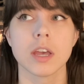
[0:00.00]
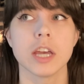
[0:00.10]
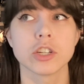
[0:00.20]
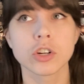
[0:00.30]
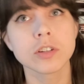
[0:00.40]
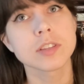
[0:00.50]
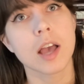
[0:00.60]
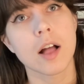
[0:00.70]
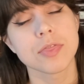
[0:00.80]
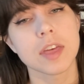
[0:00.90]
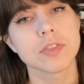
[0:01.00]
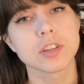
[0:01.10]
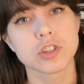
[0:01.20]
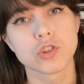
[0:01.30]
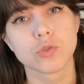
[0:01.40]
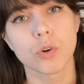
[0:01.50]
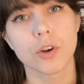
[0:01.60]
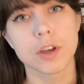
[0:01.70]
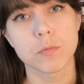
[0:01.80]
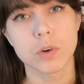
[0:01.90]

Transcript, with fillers: it turns out that this droid